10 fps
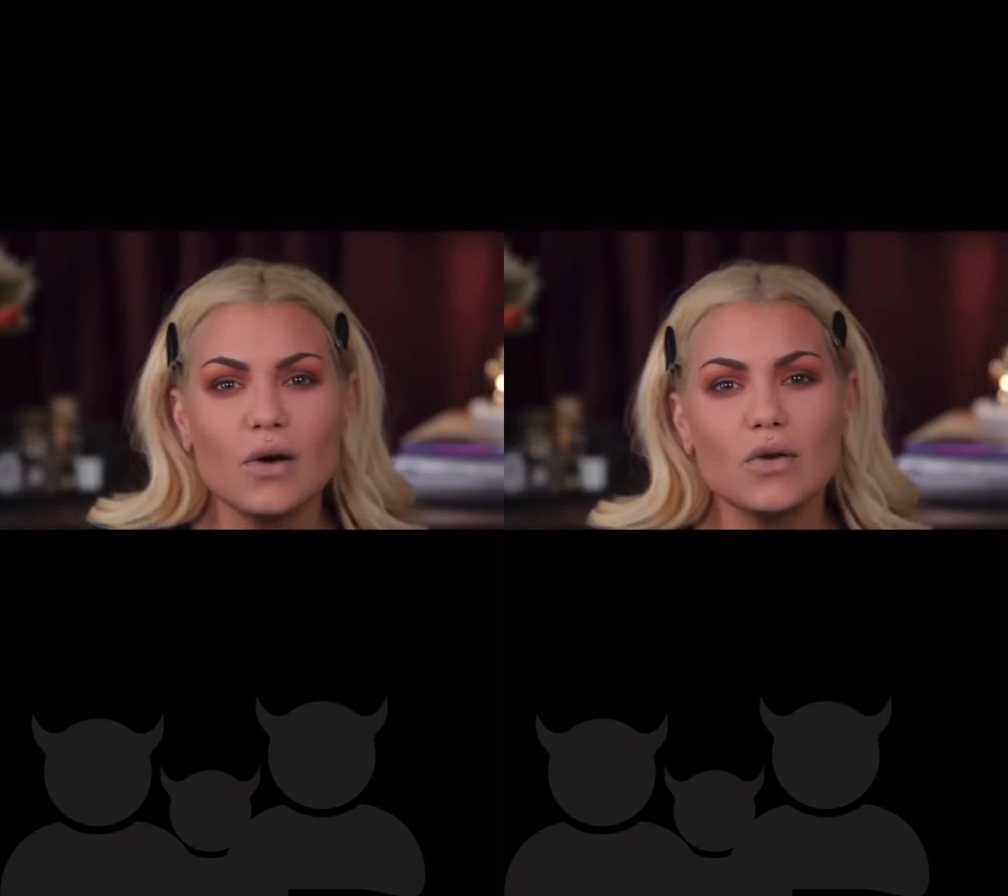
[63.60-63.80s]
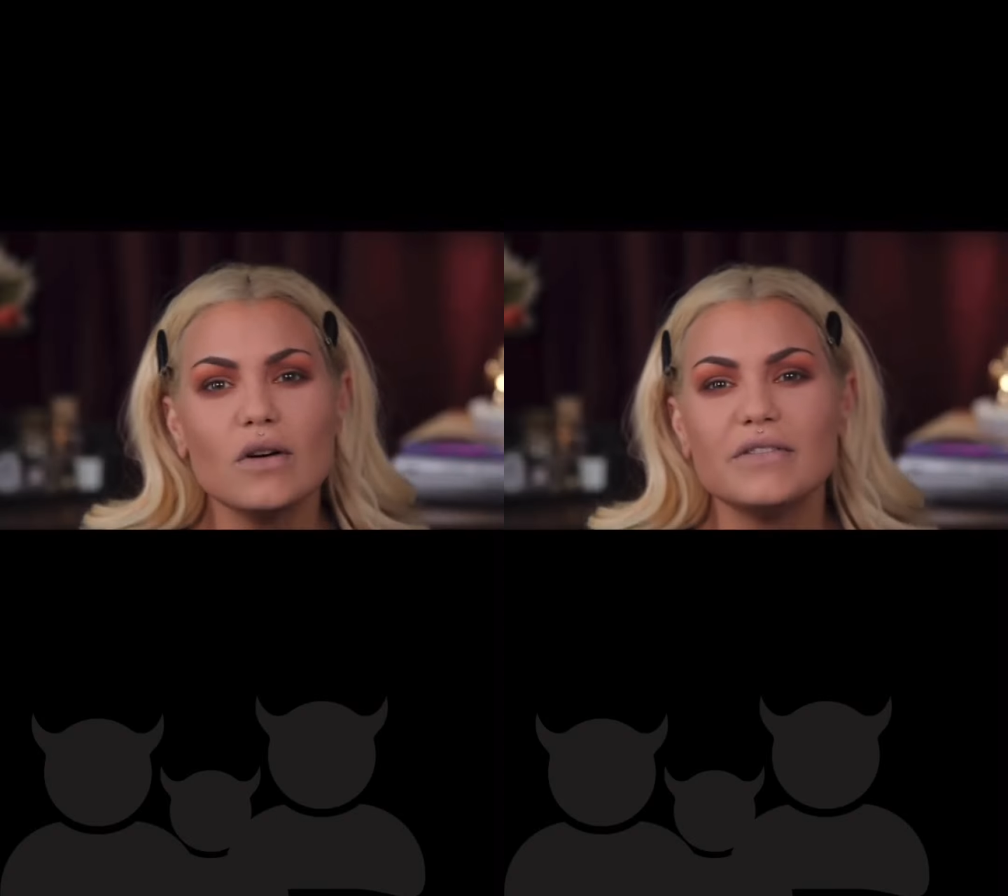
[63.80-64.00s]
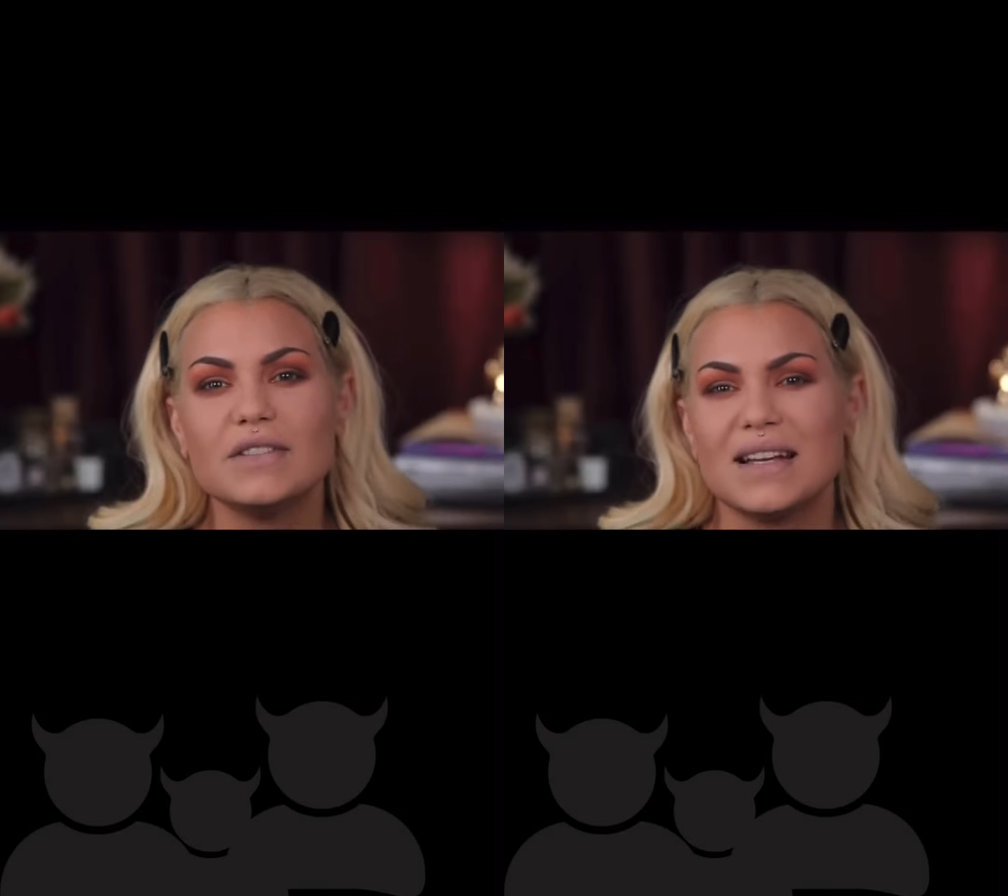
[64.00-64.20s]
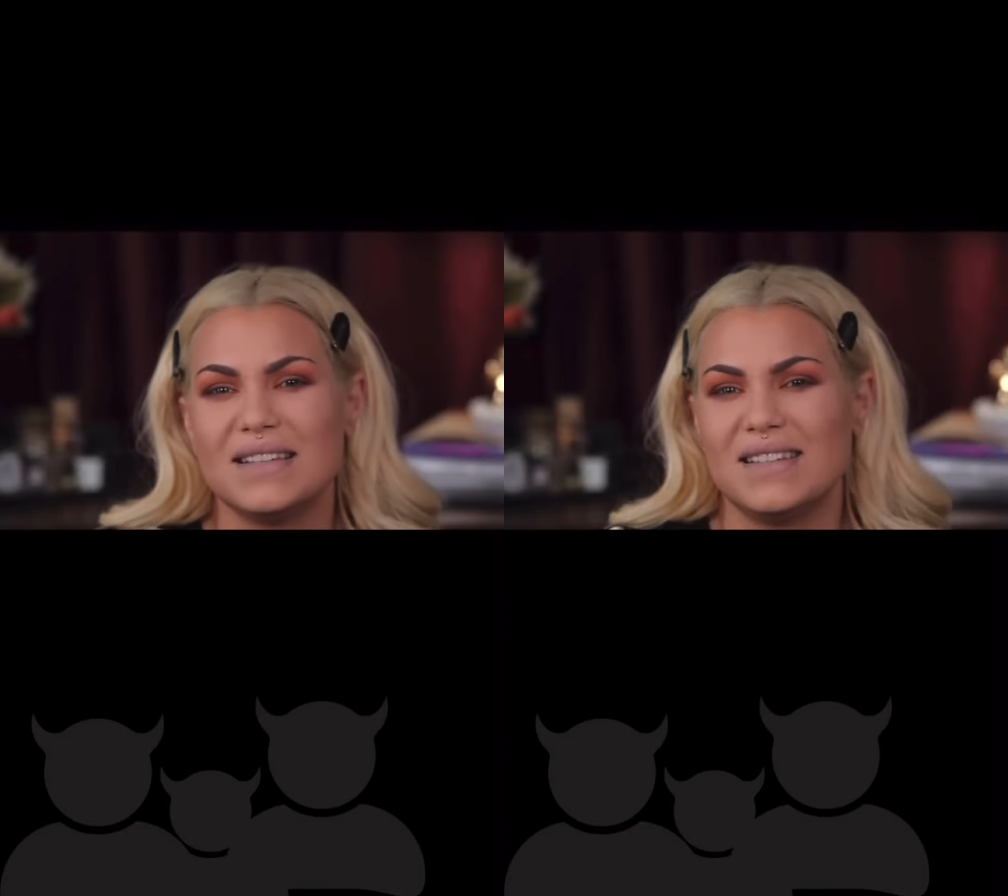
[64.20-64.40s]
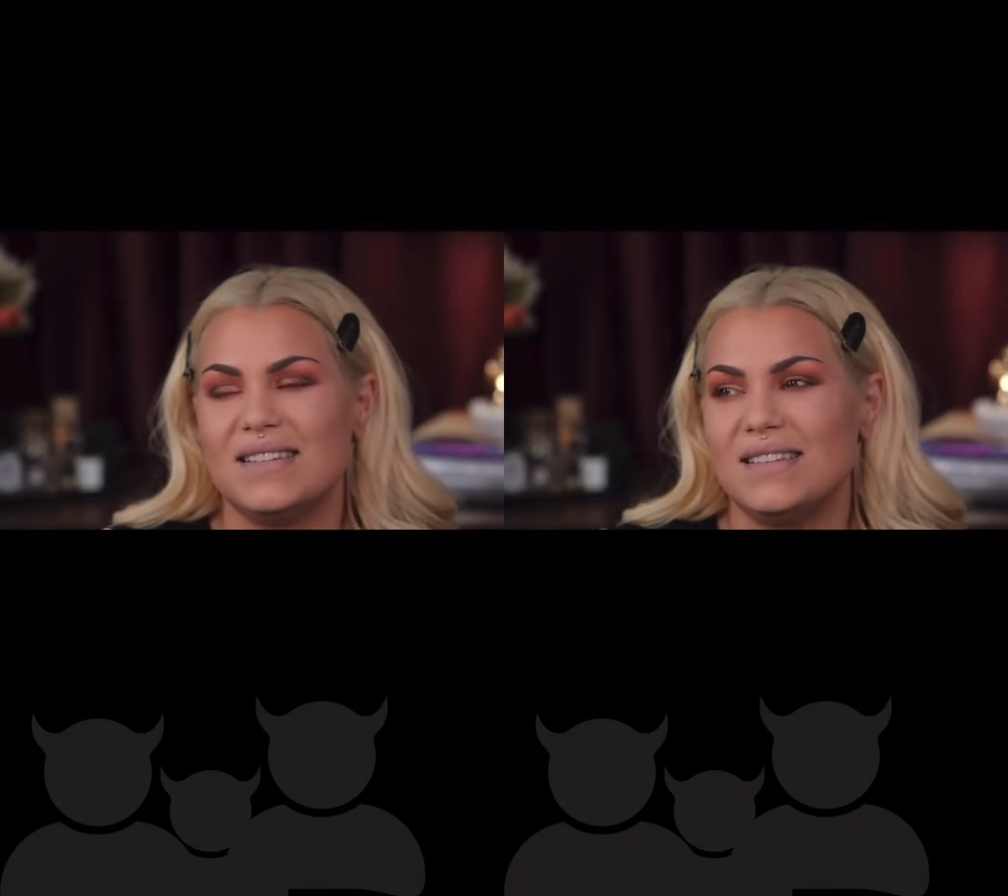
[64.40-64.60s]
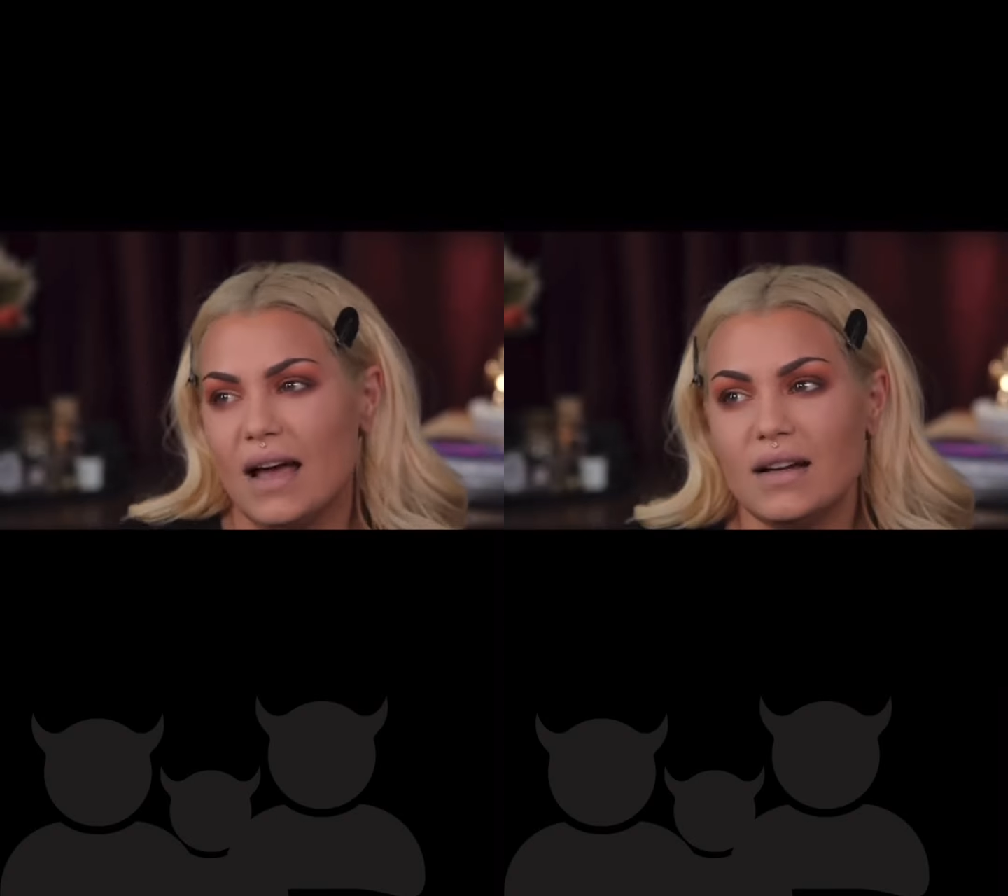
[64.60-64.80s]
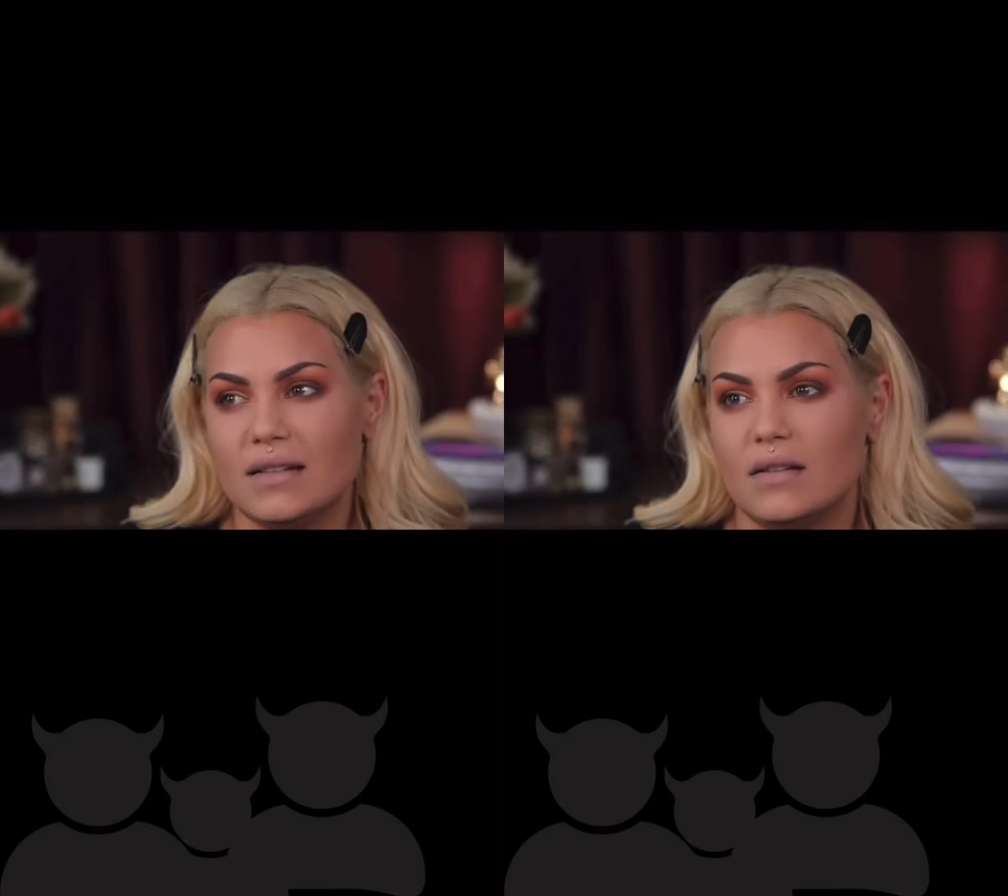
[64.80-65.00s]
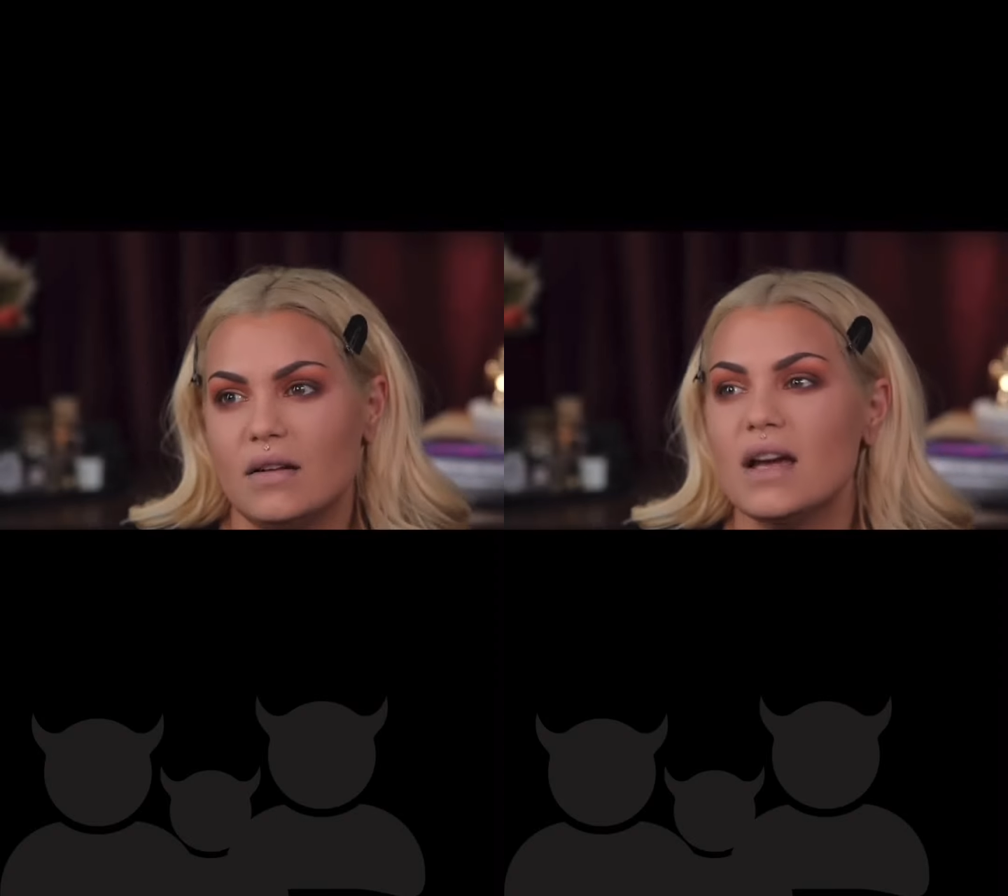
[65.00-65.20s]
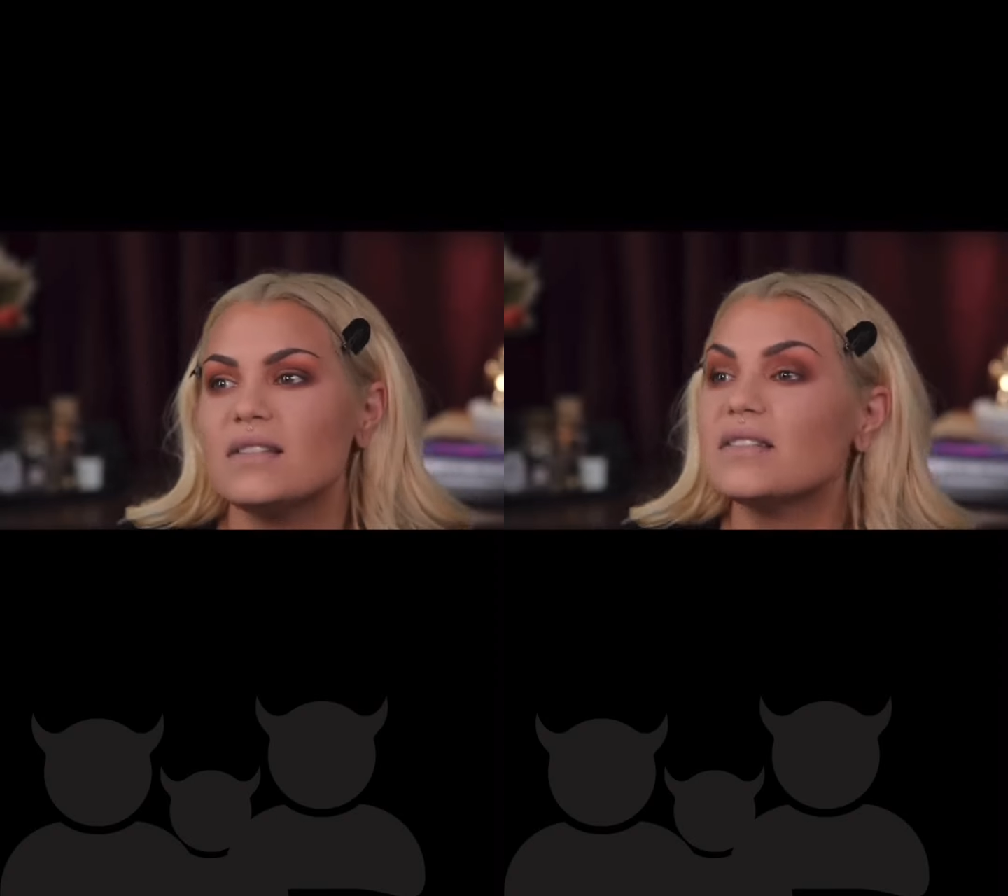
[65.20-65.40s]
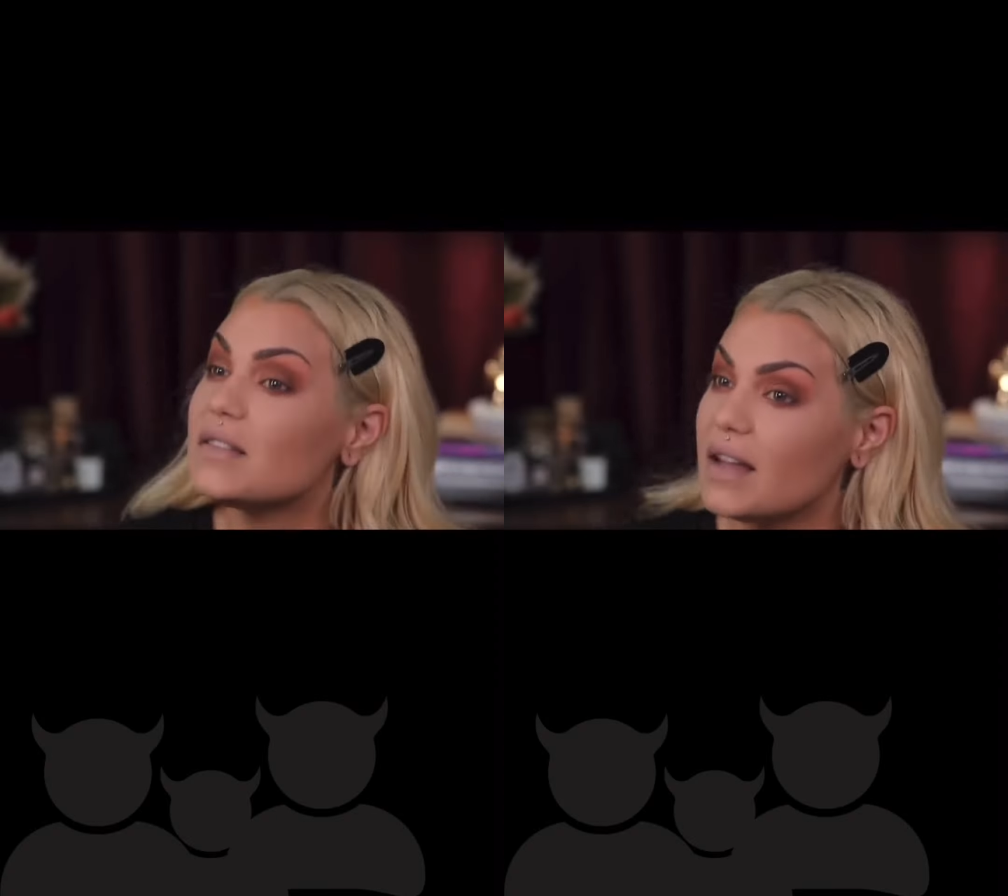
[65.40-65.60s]
don't know if dissect,
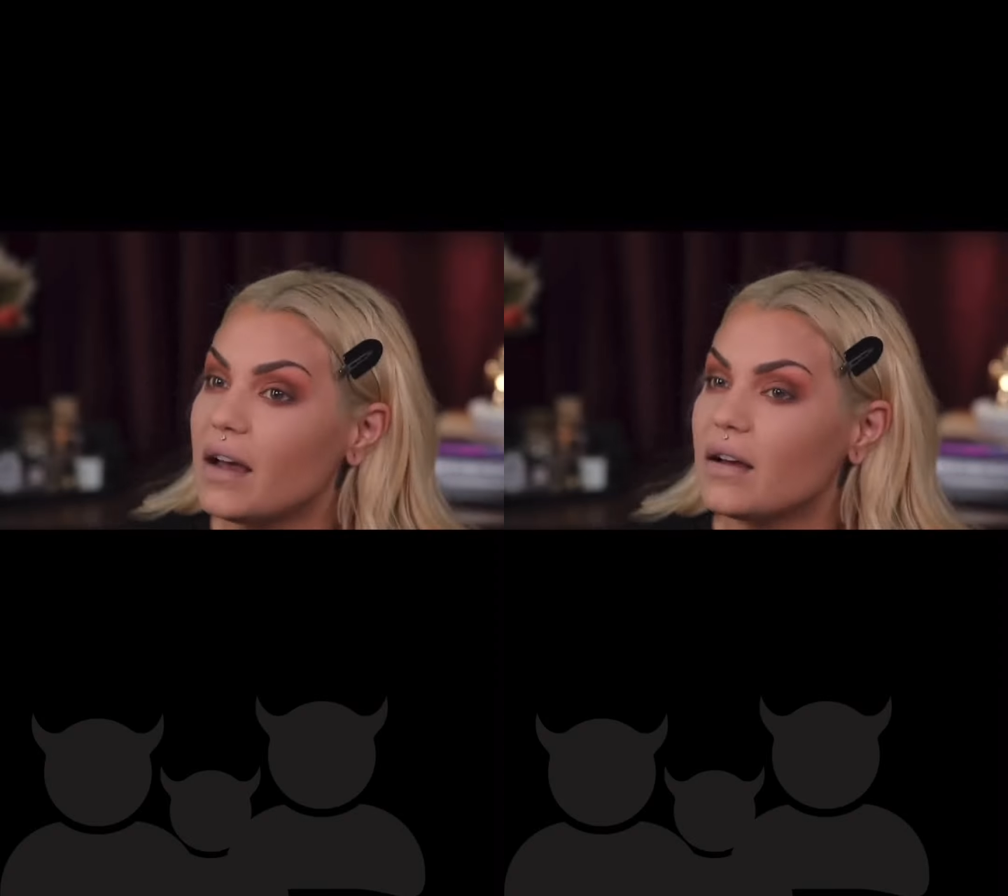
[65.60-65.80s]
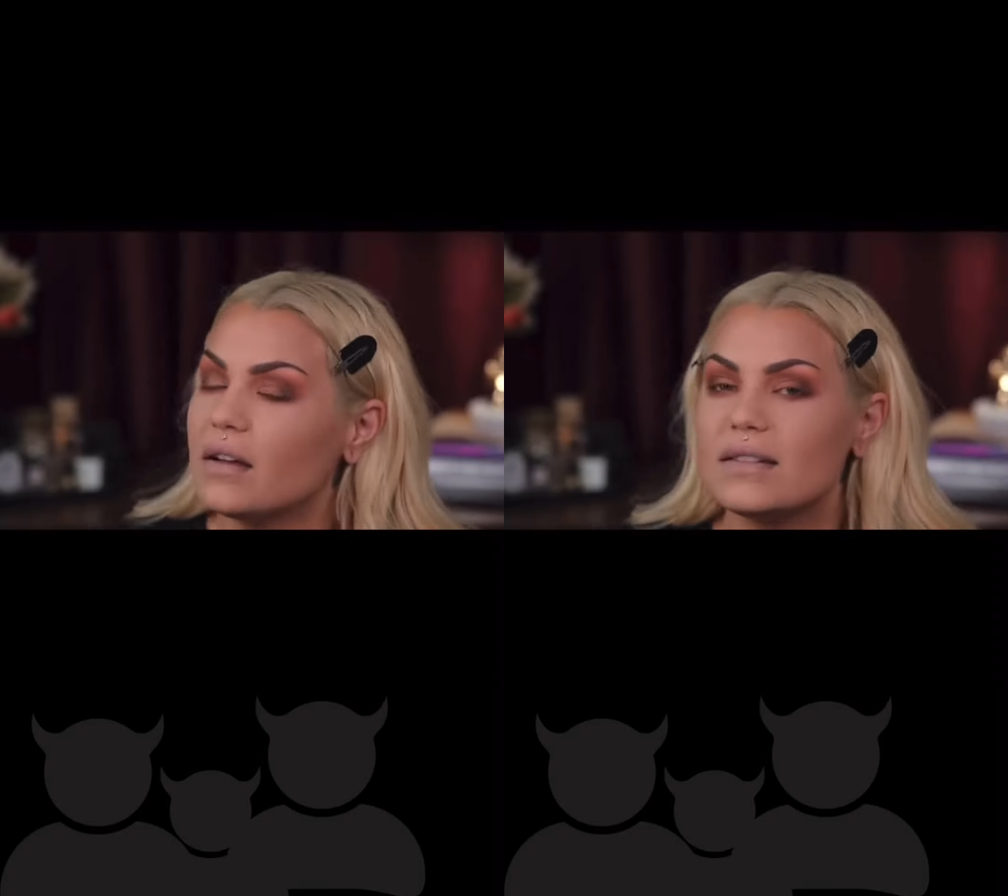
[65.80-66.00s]
dissect,